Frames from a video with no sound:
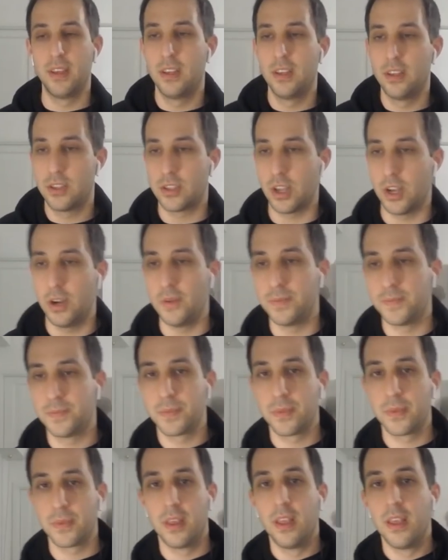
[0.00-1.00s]
So
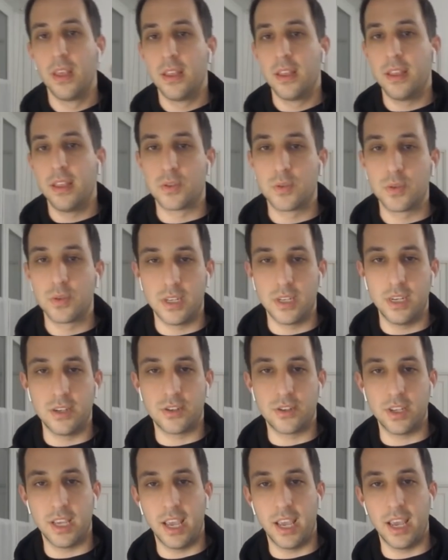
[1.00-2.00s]
this was an
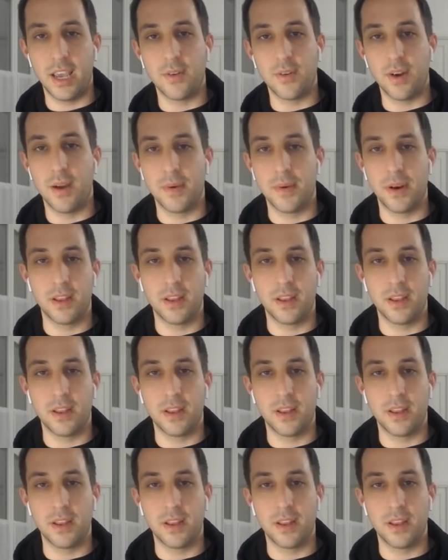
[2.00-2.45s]
interesting hand, Robert.